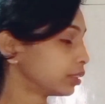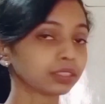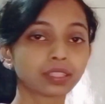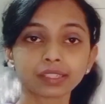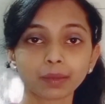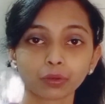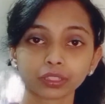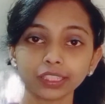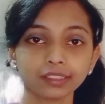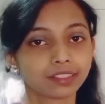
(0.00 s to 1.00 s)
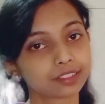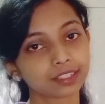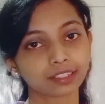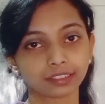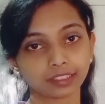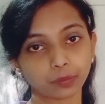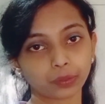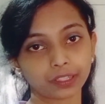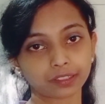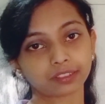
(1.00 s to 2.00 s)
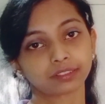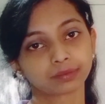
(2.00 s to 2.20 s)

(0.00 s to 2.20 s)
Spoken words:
This is about the ternary operator.